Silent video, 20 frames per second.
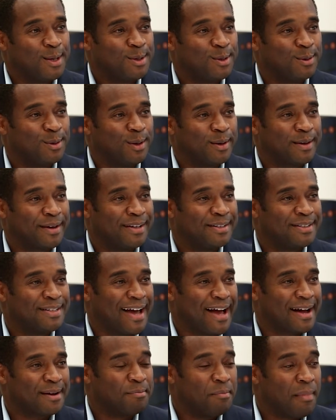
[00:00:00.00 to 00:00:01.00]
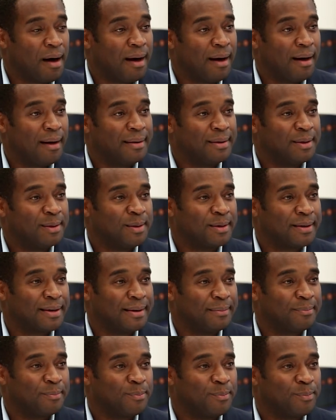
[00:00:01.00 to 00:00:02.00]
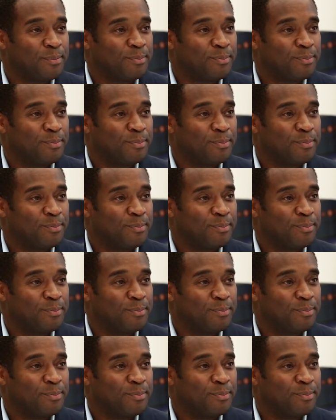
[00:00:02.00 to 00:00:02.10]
you look at Jack Ma, and you look at